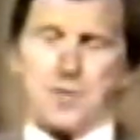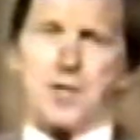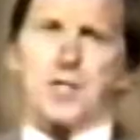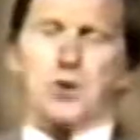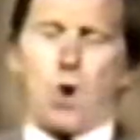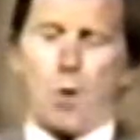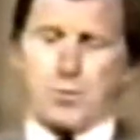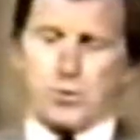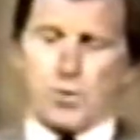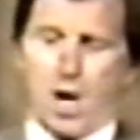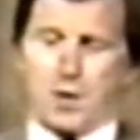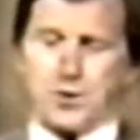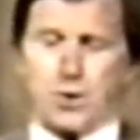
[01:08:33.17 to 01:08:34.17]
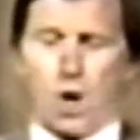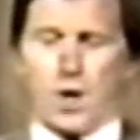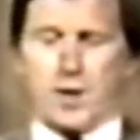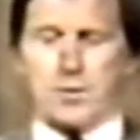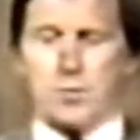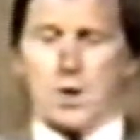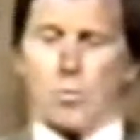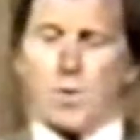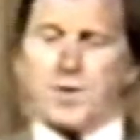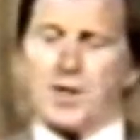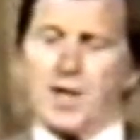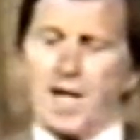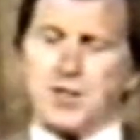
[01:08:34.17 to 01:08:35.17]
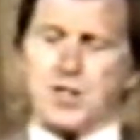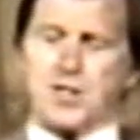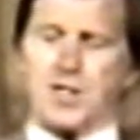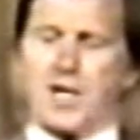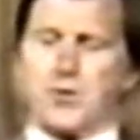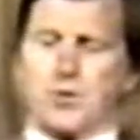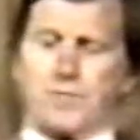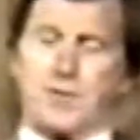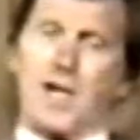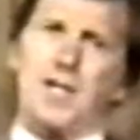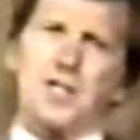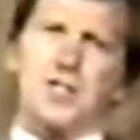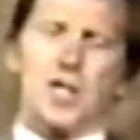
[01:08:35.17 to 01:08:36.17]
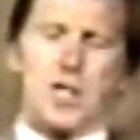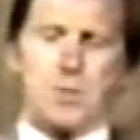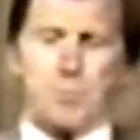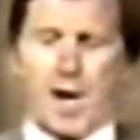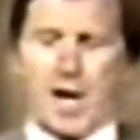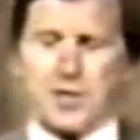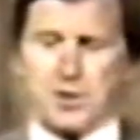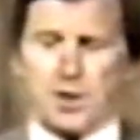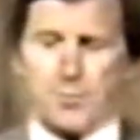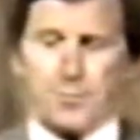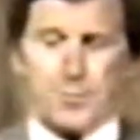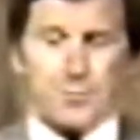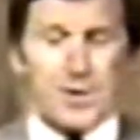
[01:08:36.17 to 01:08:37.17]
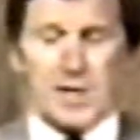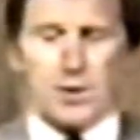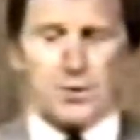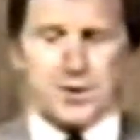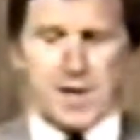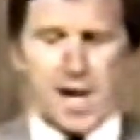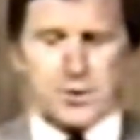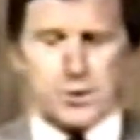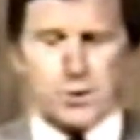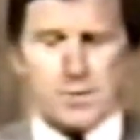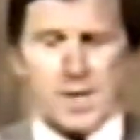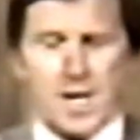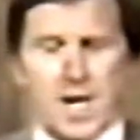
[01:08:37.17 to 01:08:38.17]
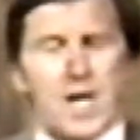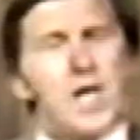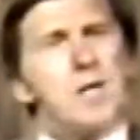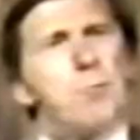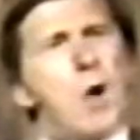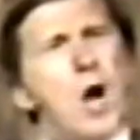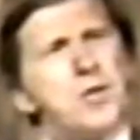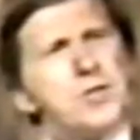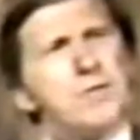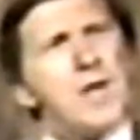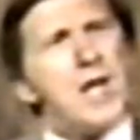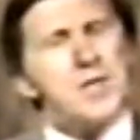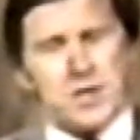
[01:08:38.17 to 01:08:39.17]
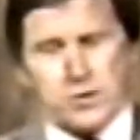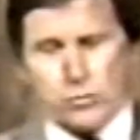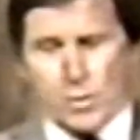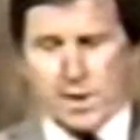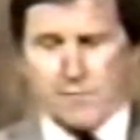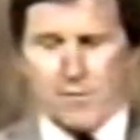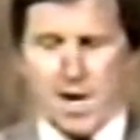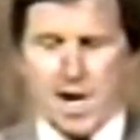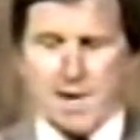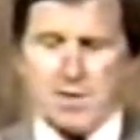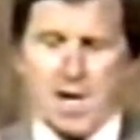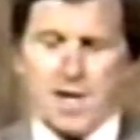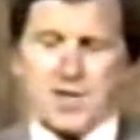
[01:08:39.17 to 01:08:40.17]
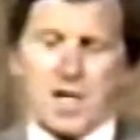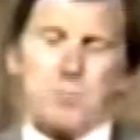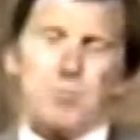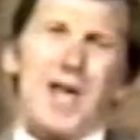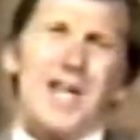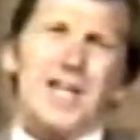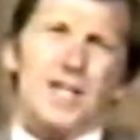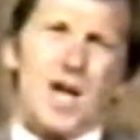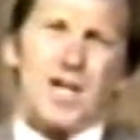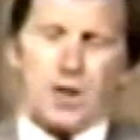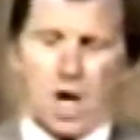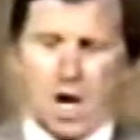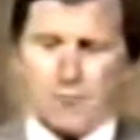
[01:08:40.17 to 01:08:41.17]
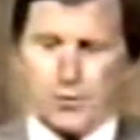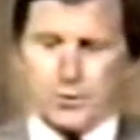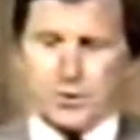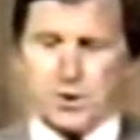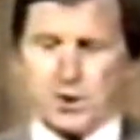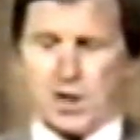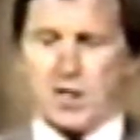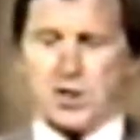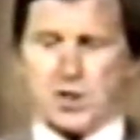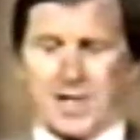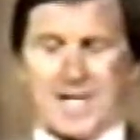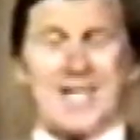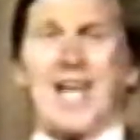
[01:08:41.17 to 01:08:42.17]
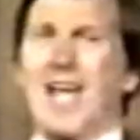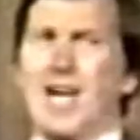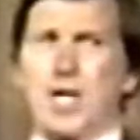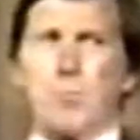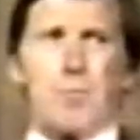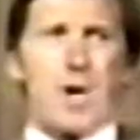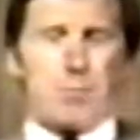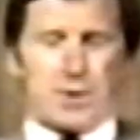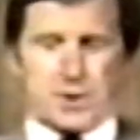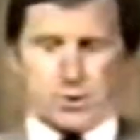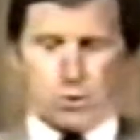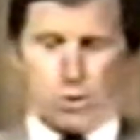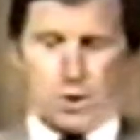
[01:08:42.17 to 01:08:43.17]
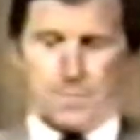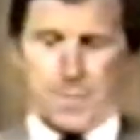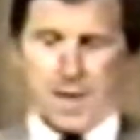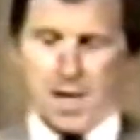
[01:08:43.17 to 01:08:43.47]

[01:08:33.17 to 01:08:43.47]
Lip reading: The Scopes trial started when the legislature of Tennessee passed a penal statute in March of 1925 that made it unlawful to teach in any public school.